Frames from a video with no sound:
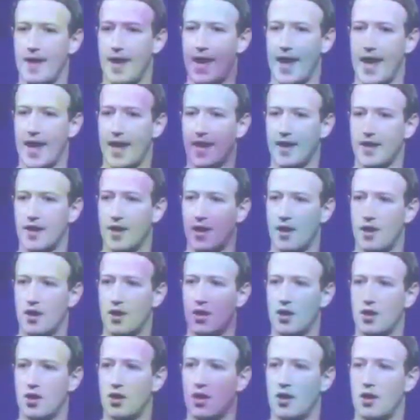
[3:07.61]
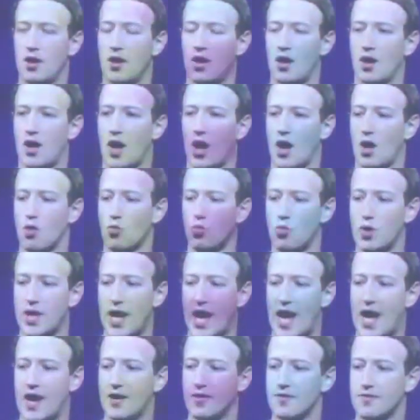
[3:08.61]
And we
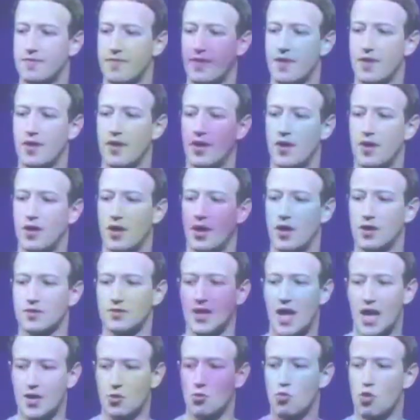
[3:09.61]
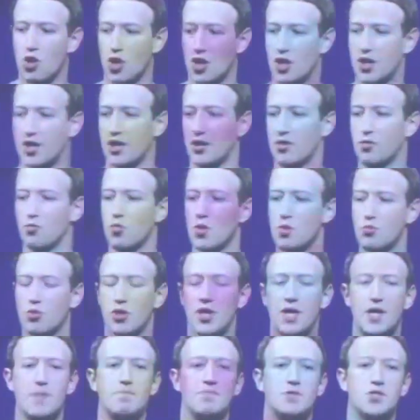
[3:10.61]
have a lot of work, and we
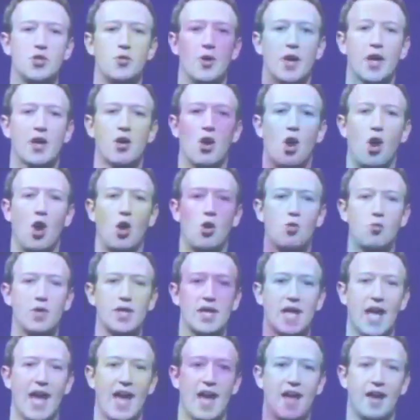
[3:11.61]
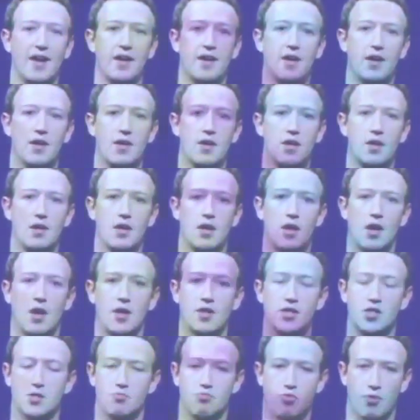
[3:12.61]
will keep doing all we can
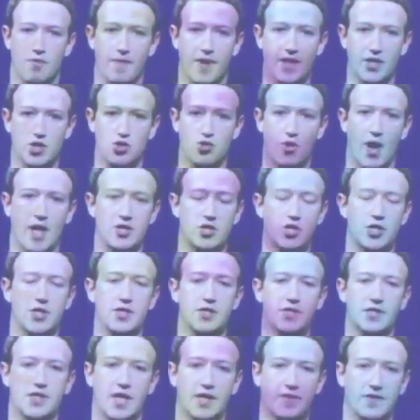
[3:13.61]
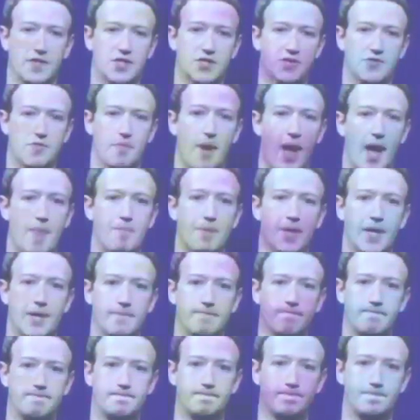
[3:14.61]
to prevent tragedies like this from happening.